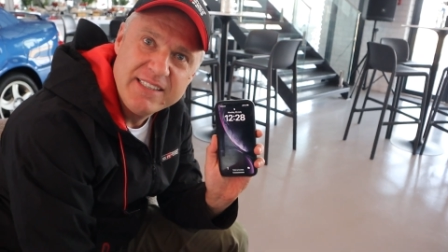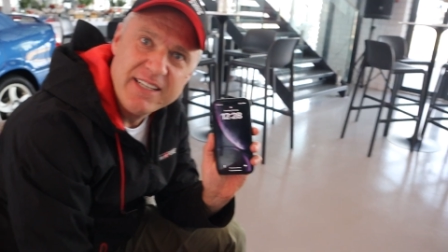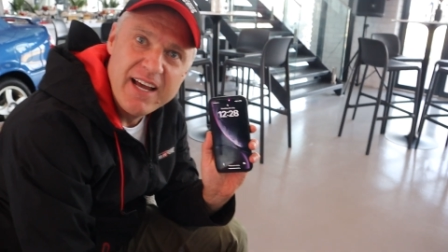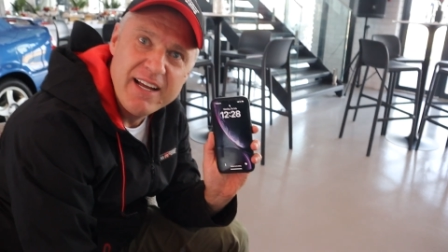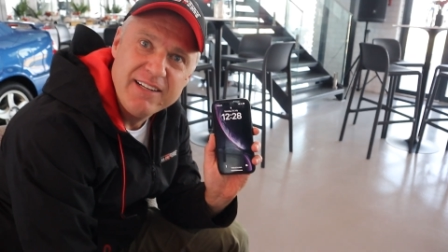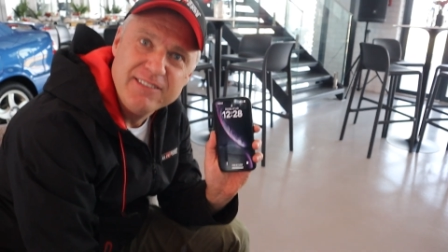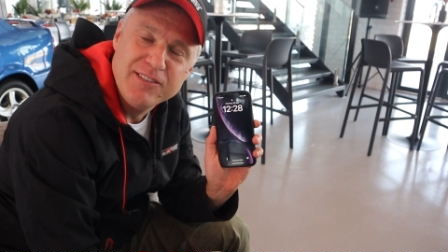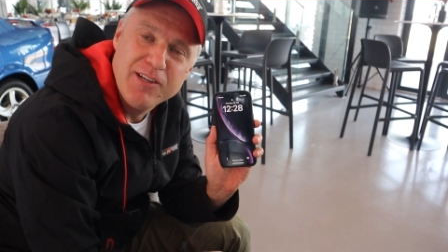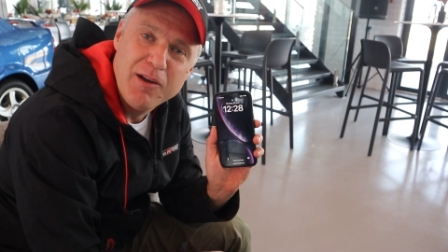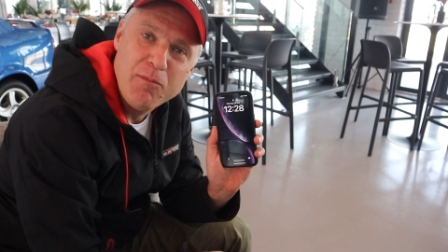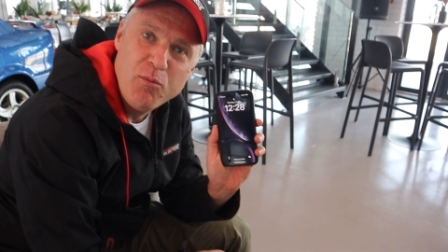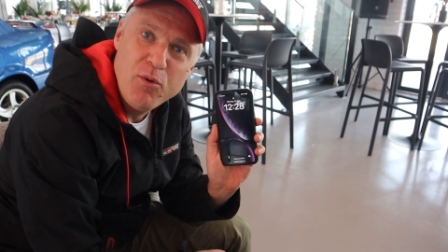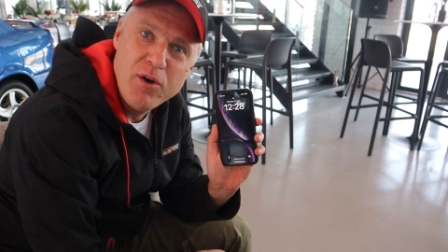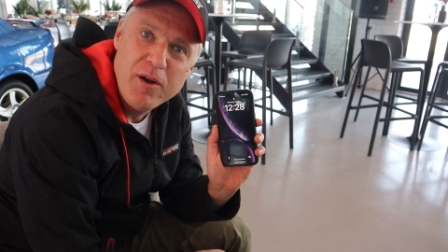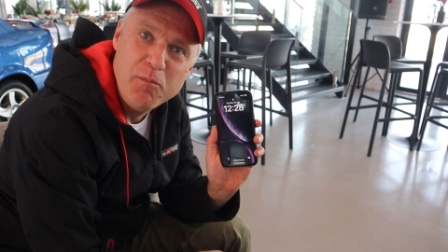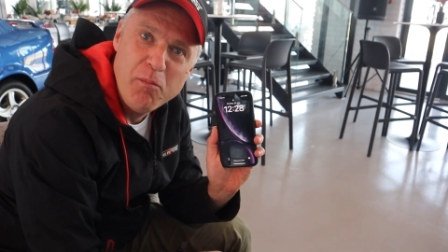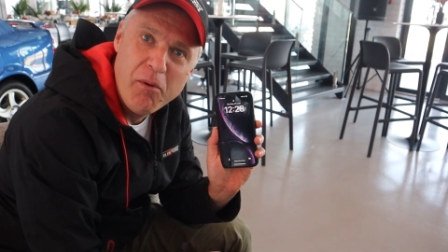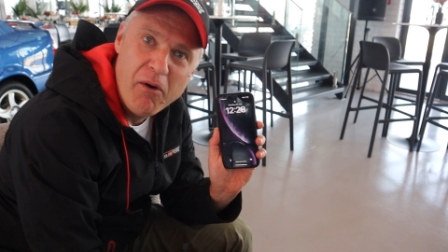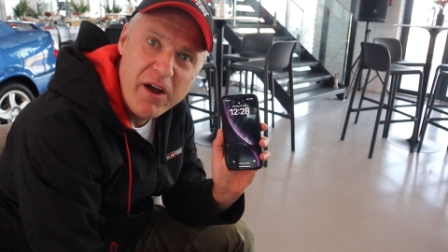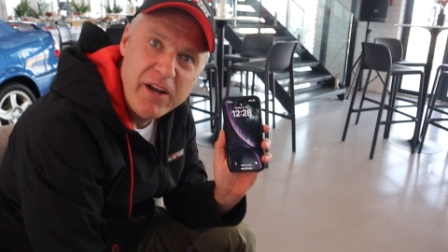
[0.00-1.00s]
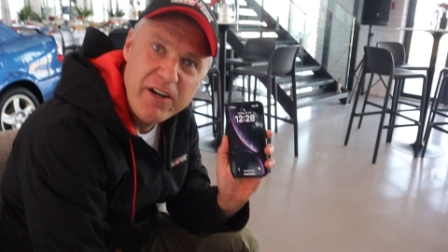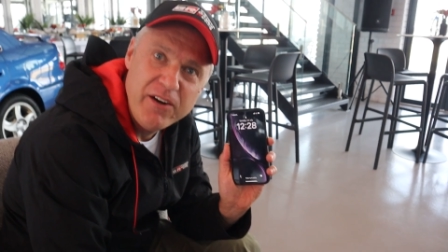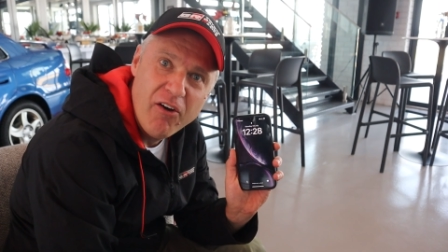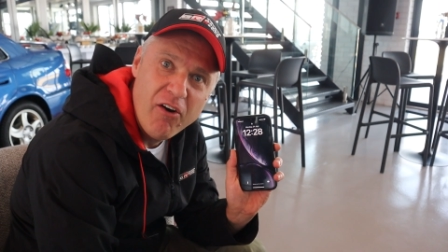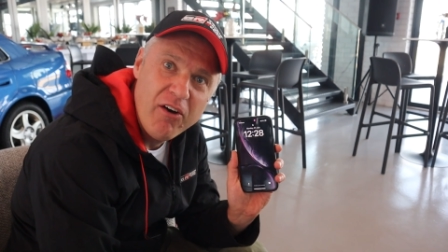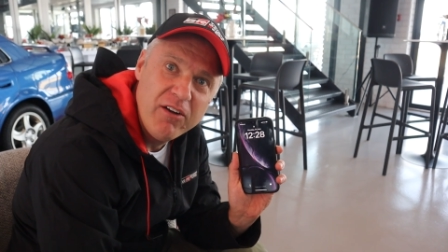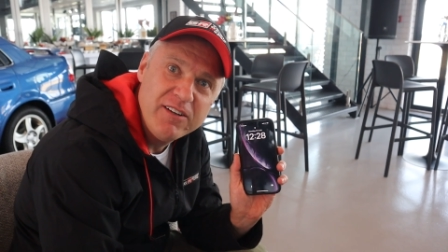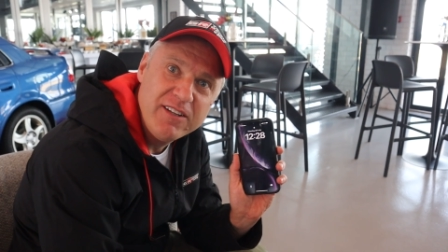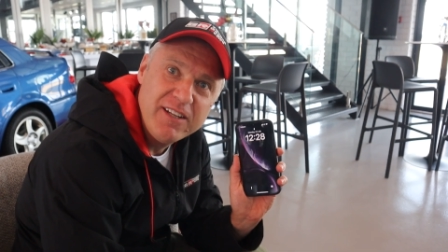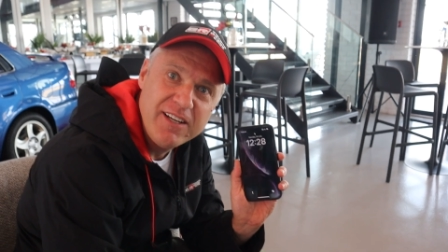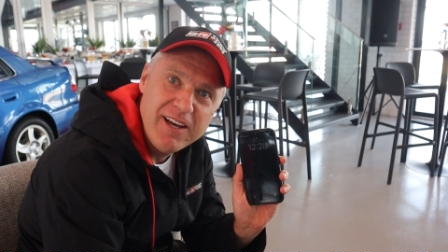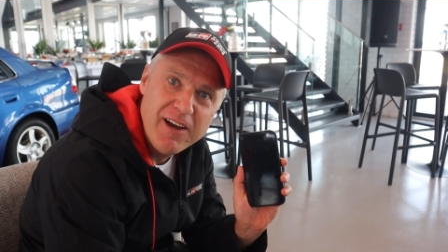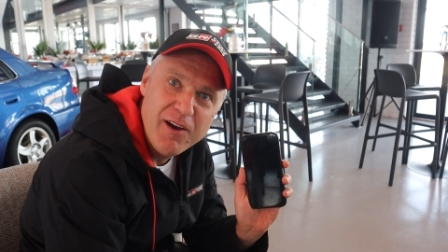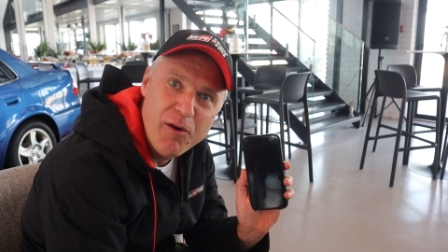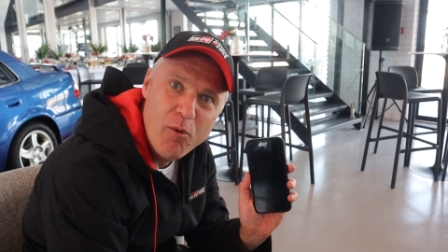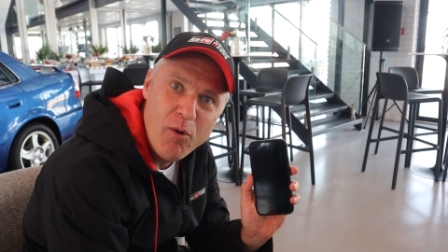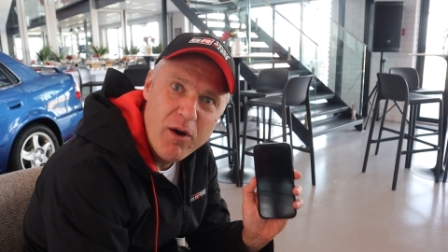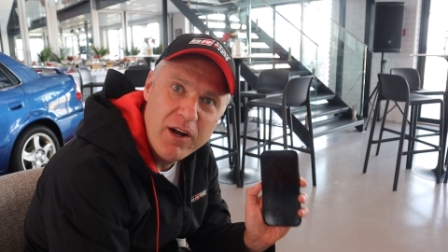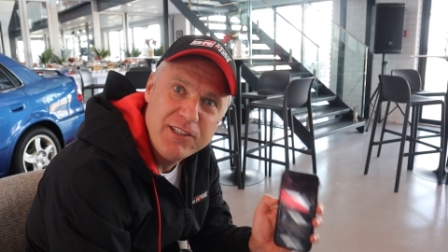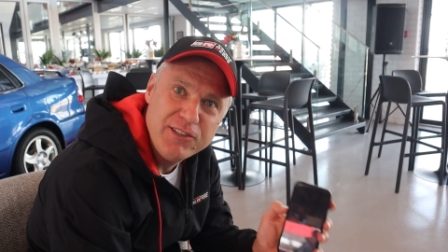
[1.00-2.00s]
can someone buy Nathi
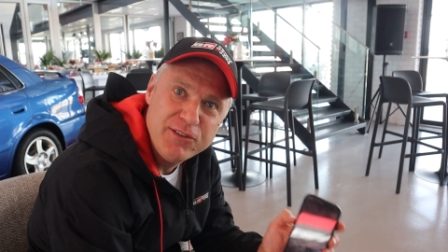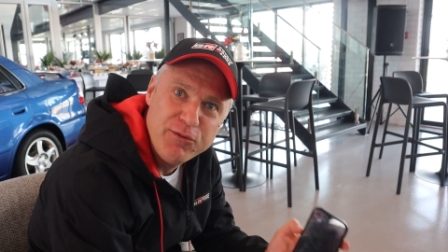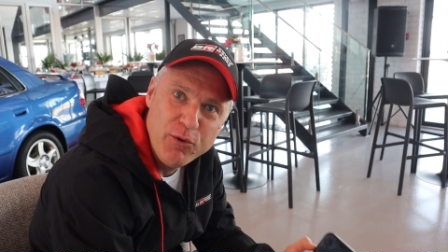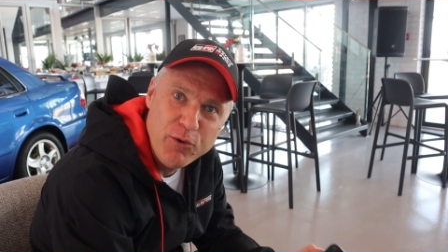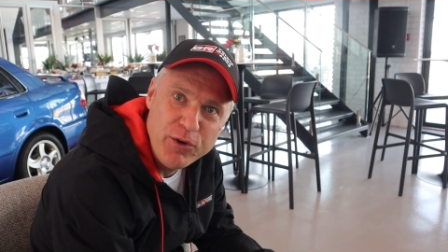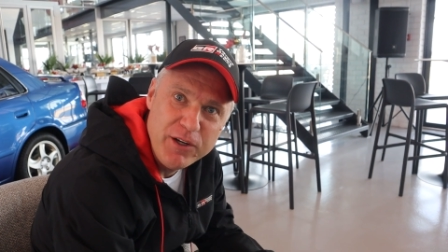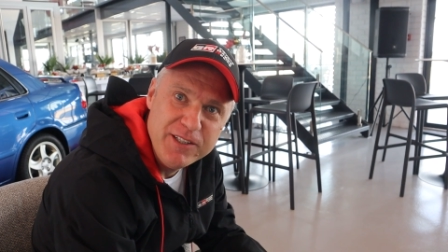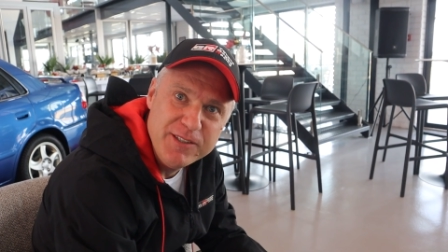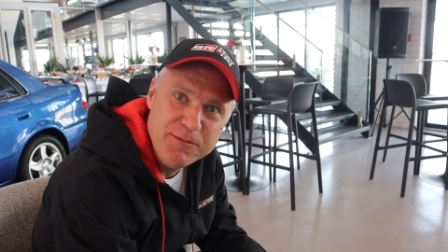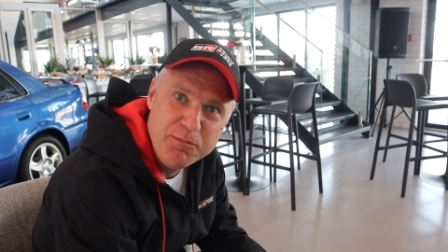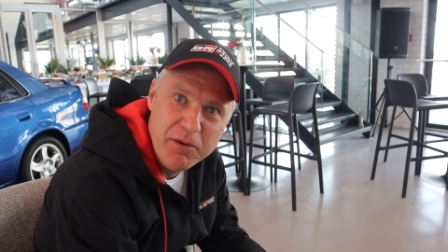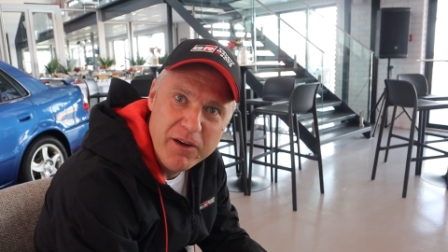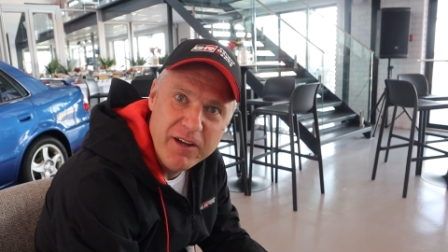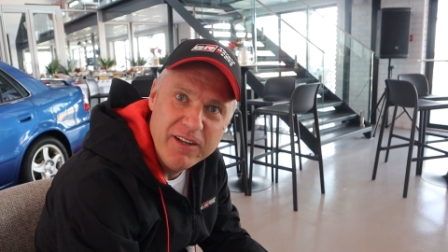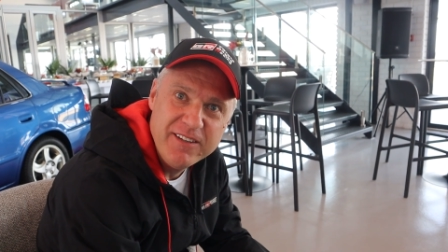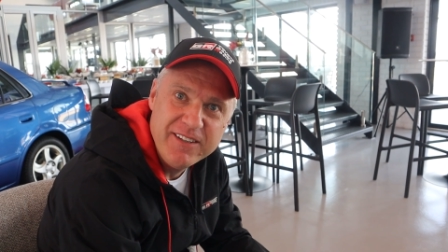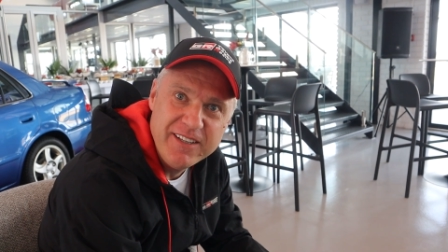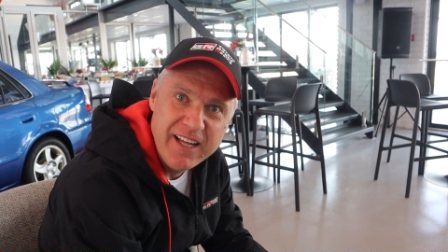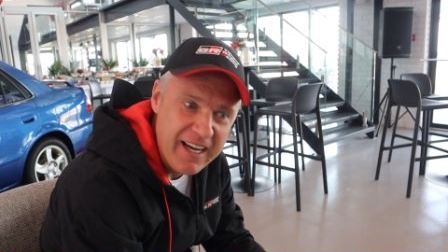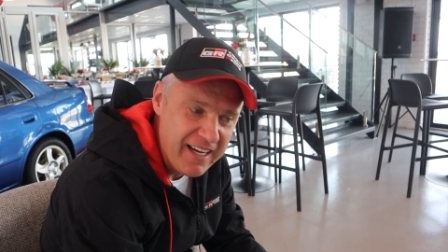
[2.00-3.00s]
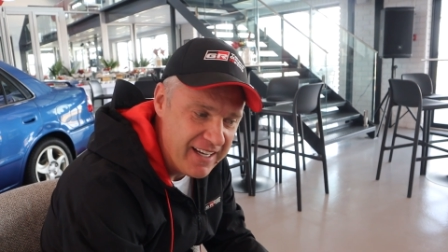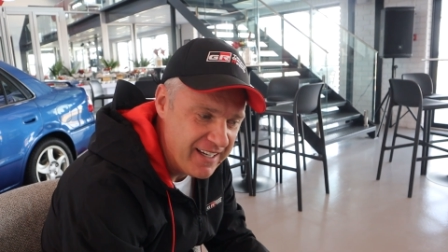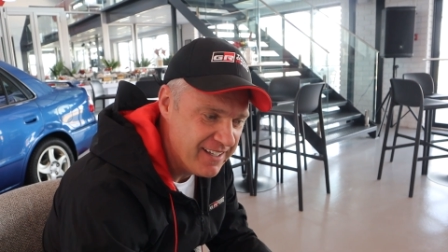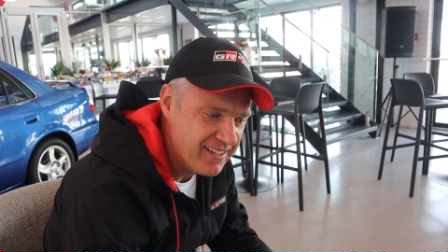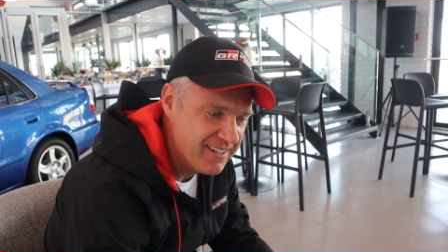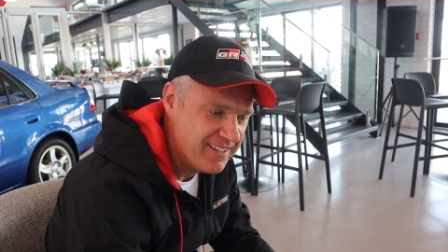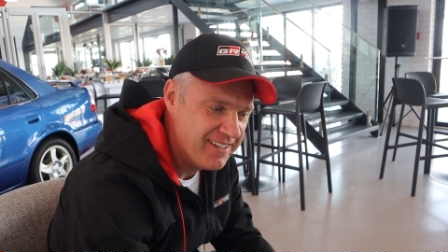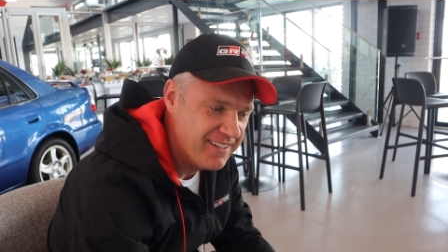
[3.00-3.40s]
a watch for his birthday?